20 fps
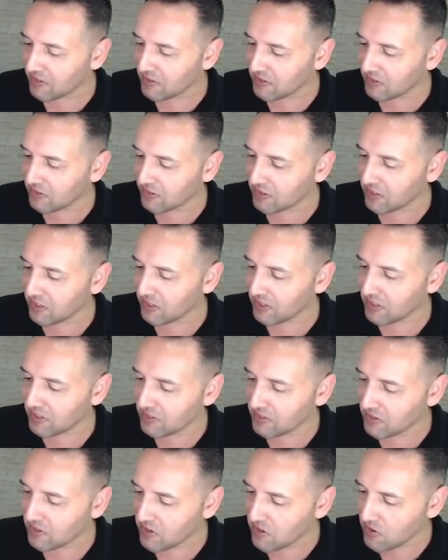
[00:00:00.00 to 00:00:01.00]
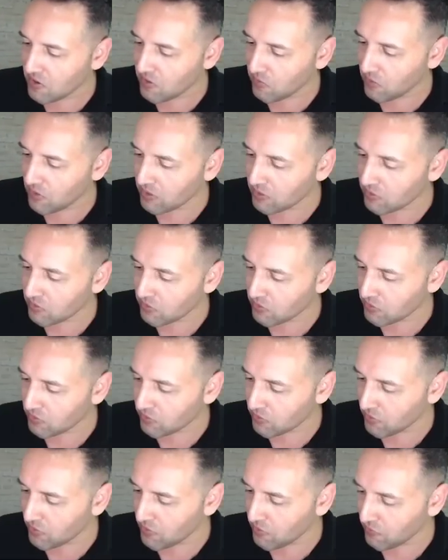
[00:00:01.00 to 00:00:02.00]
Okay, 1, 2,
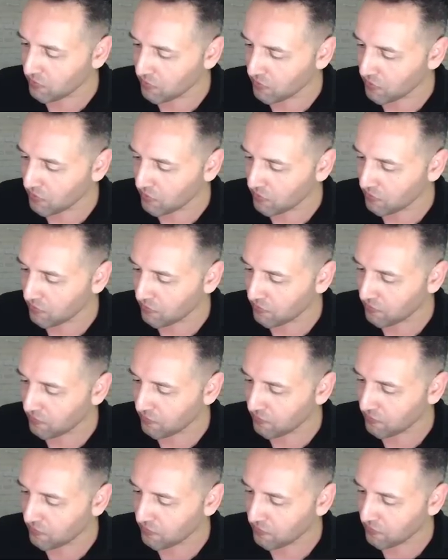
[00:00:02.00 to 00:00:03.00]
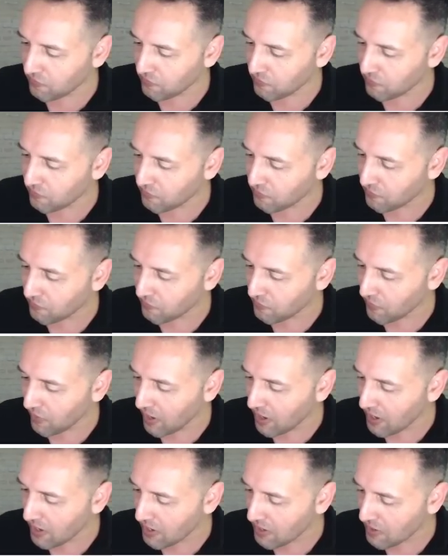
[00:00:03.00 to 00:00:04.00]
3, 4,
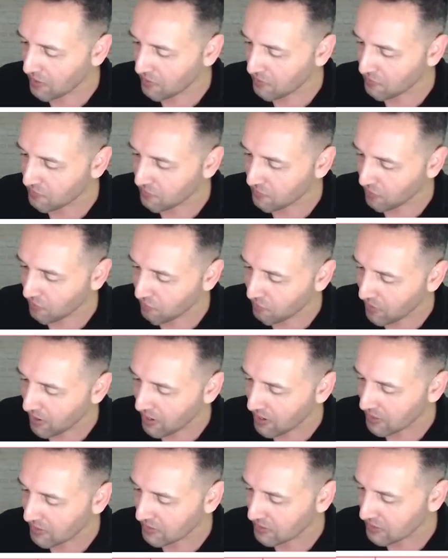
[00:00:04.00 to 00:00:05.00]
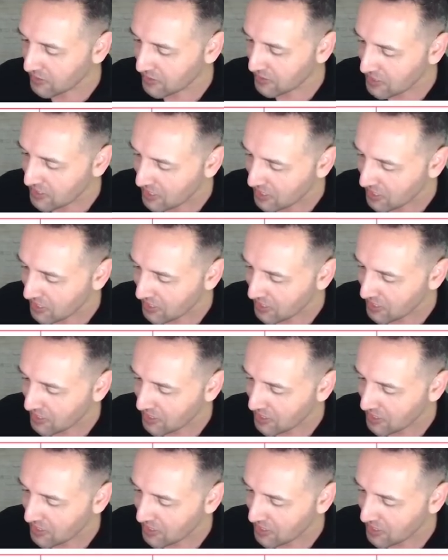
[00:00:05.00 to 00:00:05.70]
5, around, kick.